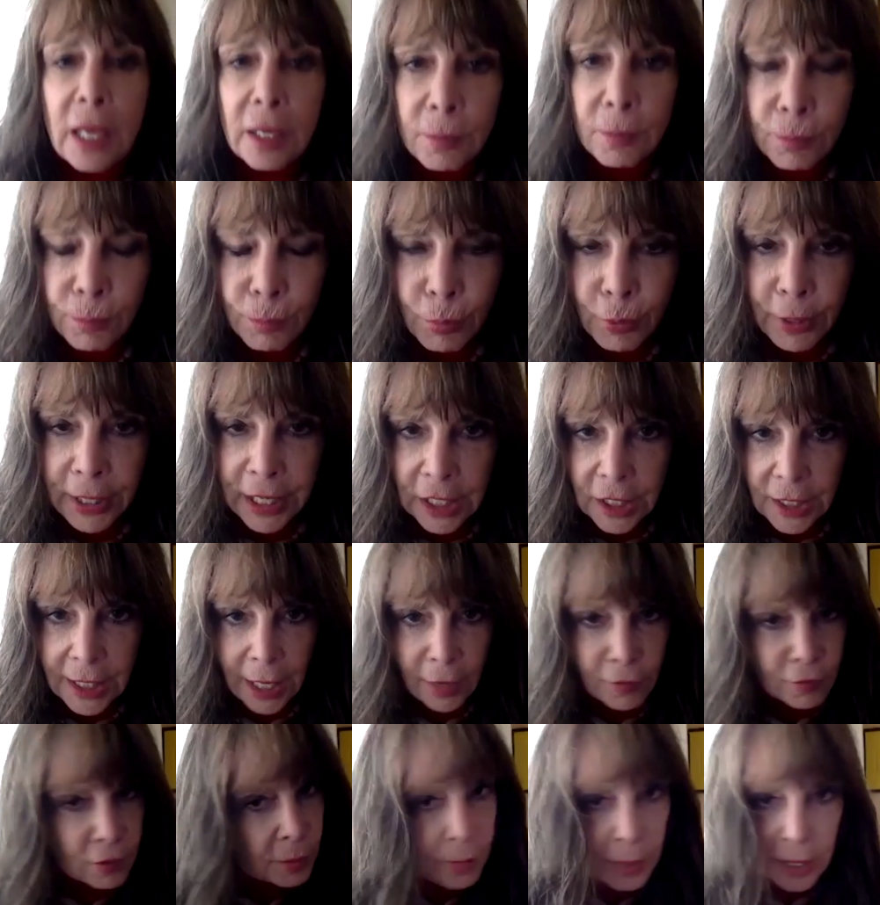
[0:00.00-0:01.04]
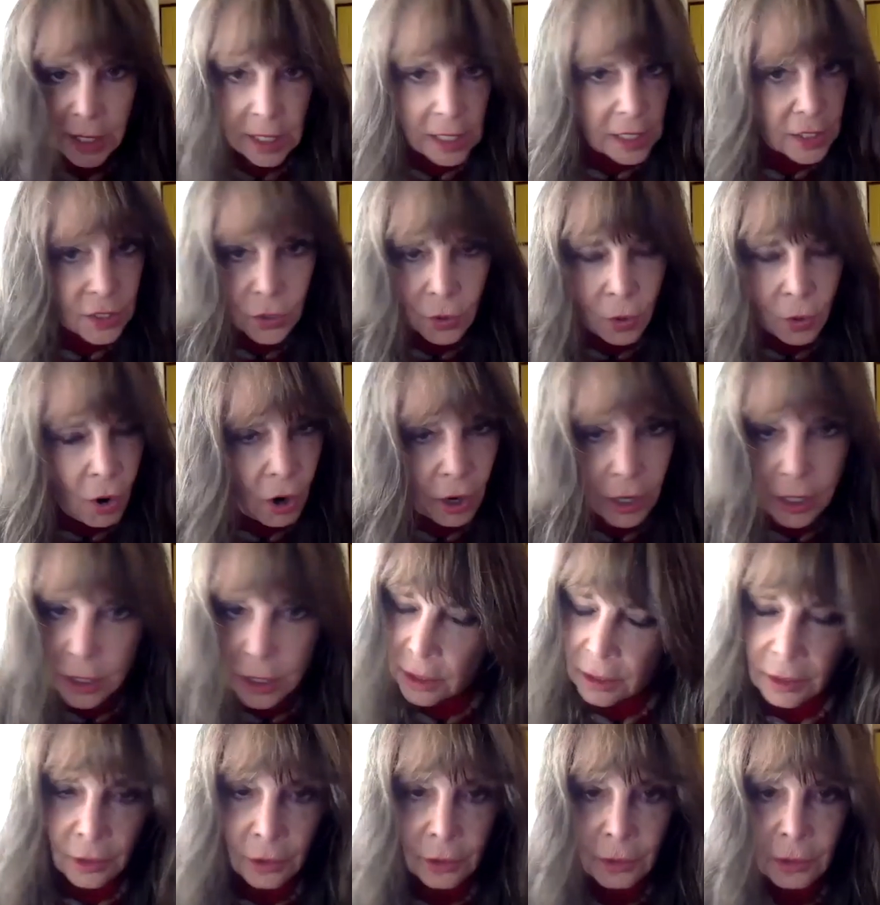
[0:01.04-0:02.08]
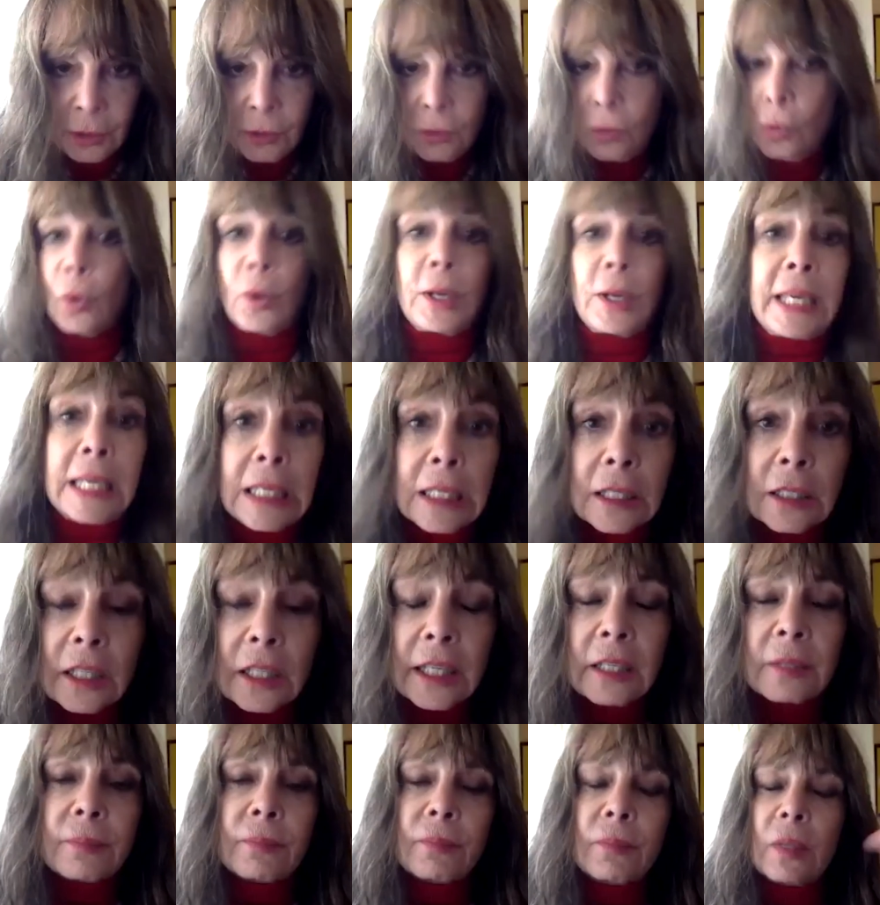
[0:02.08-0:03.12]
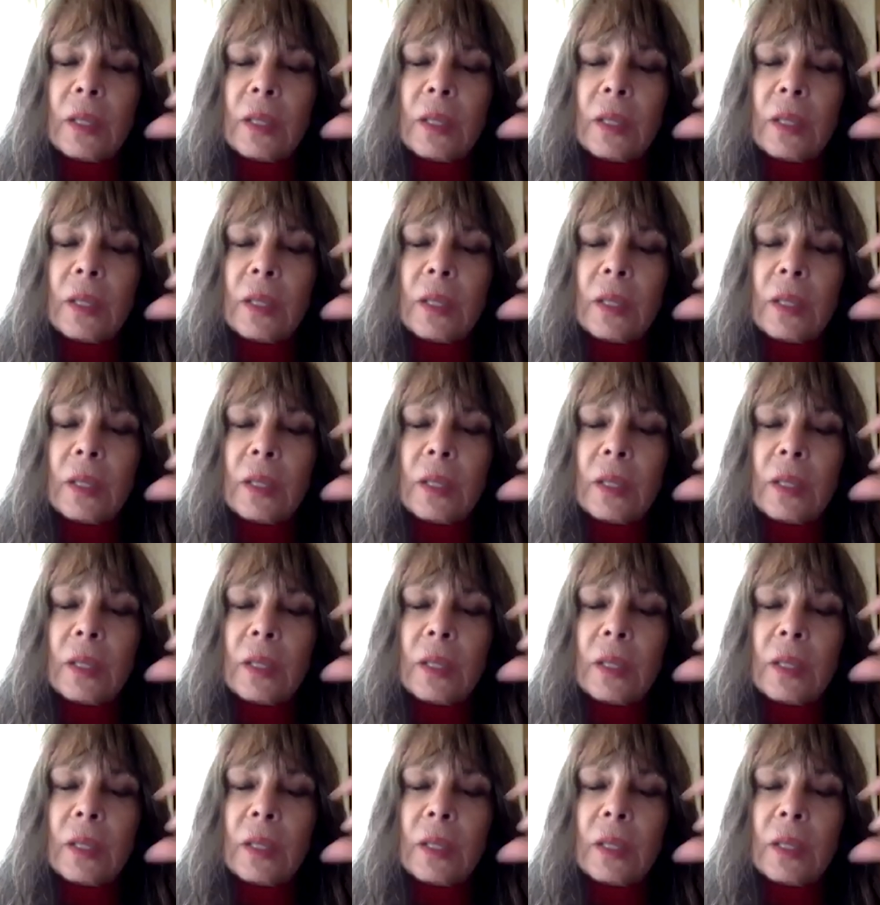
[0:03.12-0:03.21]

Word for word: and bring it to everybody as art or healing.